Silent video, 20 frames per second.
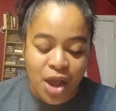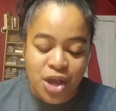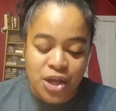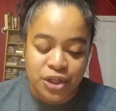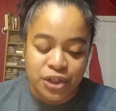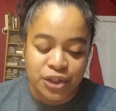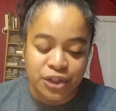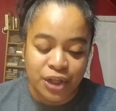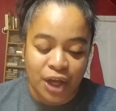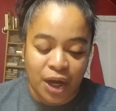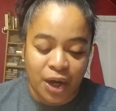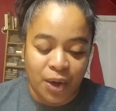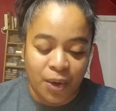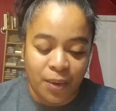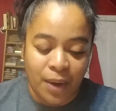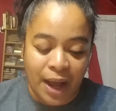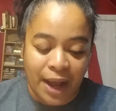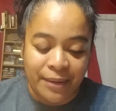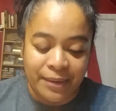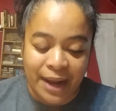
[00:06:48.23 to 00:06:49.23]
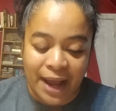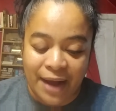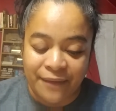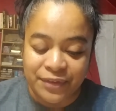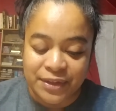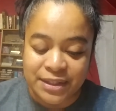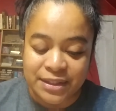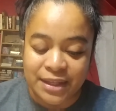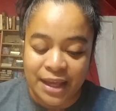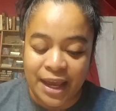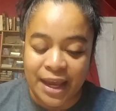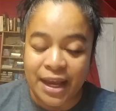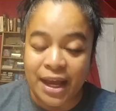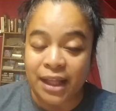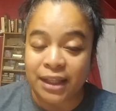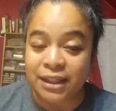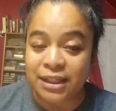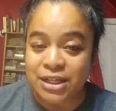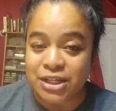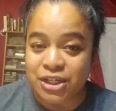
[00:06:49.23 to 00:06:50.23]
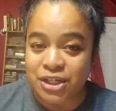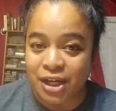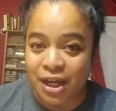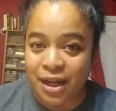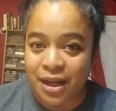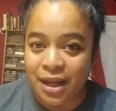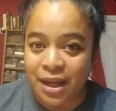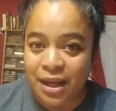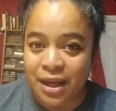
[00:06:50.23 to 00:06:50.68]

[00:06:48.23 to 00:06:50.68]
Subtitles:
So I would have to say Alicia.